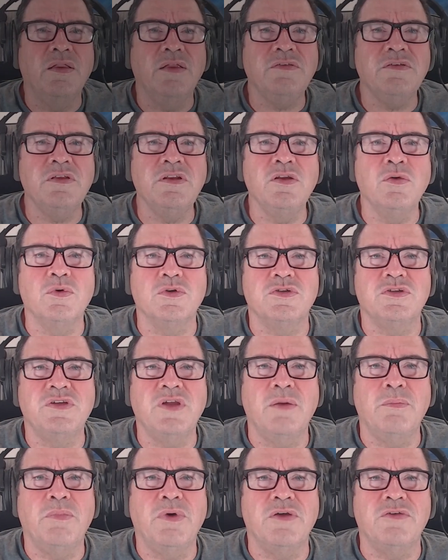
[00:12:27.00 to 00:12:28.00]
get into a
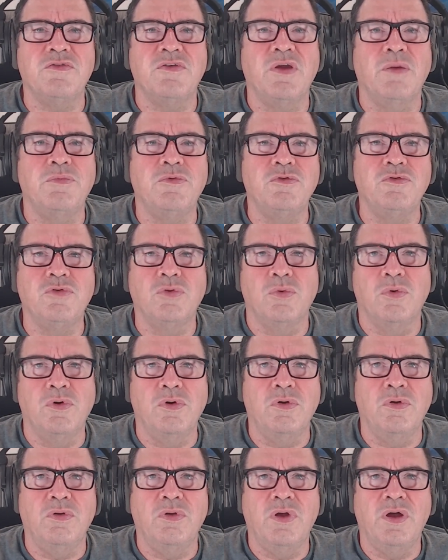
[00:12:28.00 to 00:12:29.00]
step-by-step
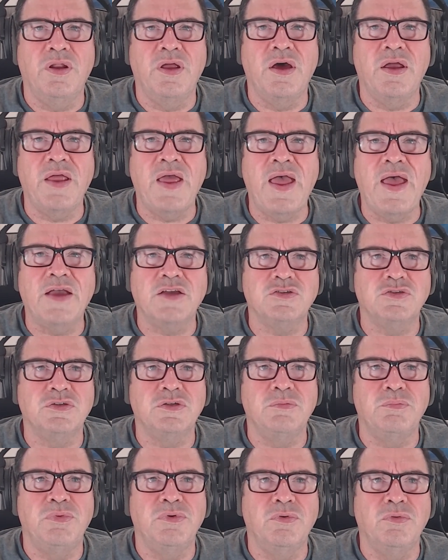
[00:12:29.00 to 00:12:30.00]
tutorial on how to actually
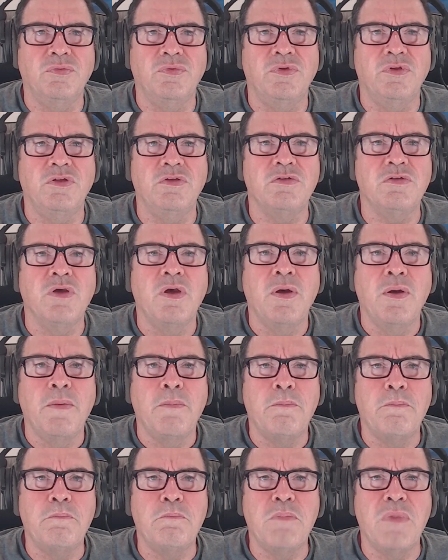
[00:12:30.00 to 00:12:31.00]
build these
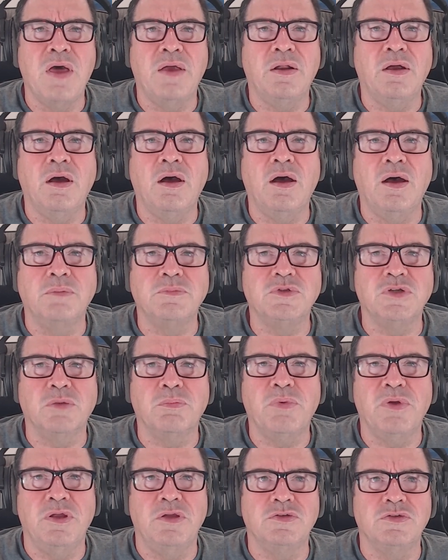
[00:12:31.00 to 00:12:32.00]
meta-object
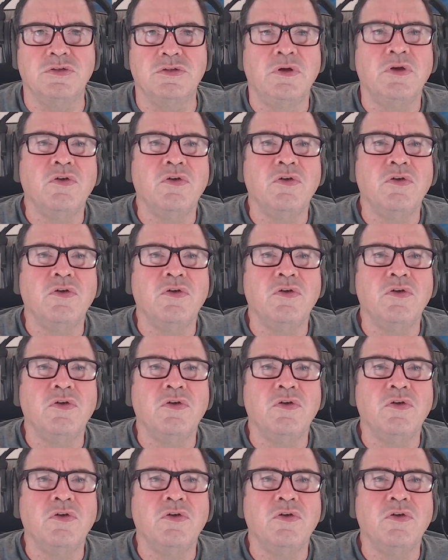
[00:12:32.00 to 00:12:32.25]
pages.